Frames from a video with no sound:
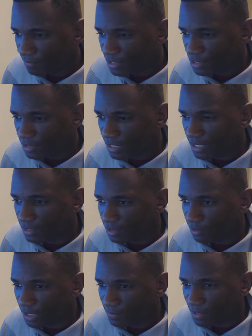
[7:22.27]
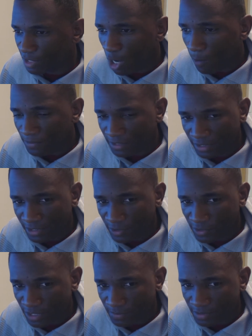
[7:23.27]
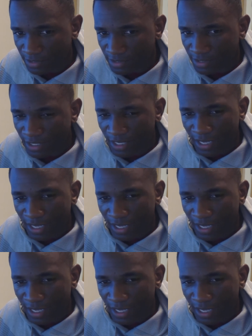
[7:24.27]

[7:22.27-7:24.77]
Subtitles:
mentioned that, he'd been caught with illegal substance.